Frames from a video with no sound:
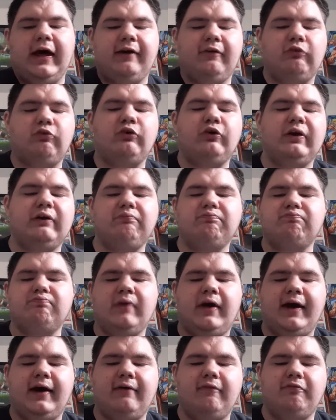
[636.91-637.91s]
really
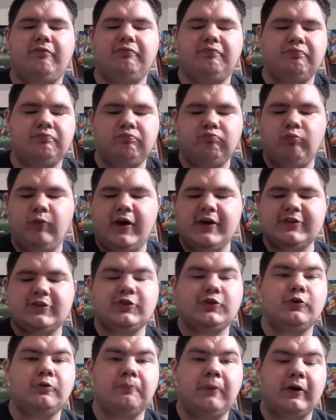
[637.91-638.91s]
have ways to
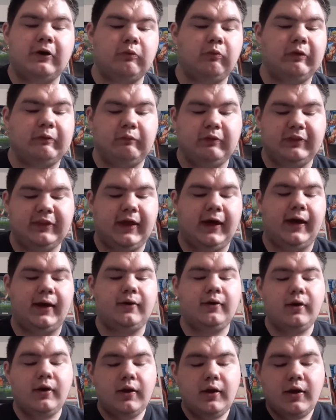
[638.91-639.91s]
do it better with that.
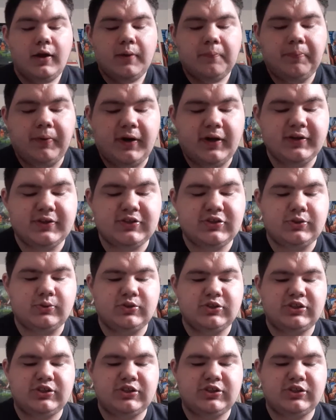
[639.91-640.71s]
But so